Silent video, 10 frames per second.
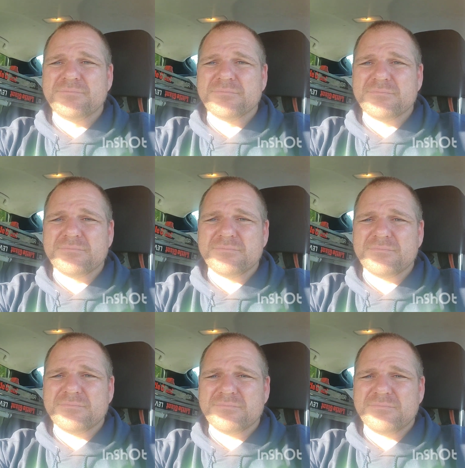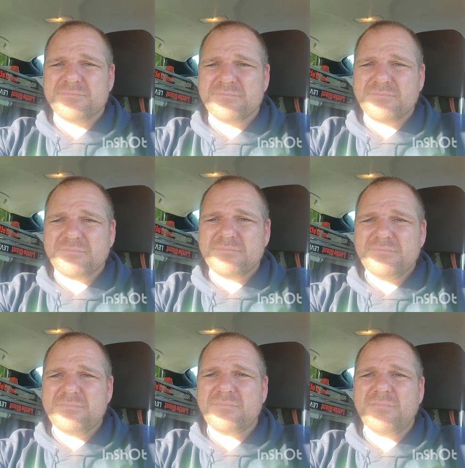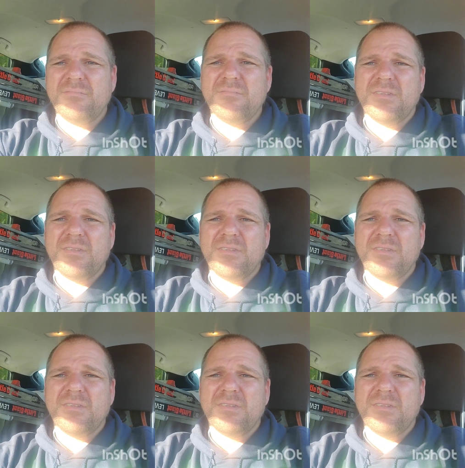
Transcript: (no one is talking)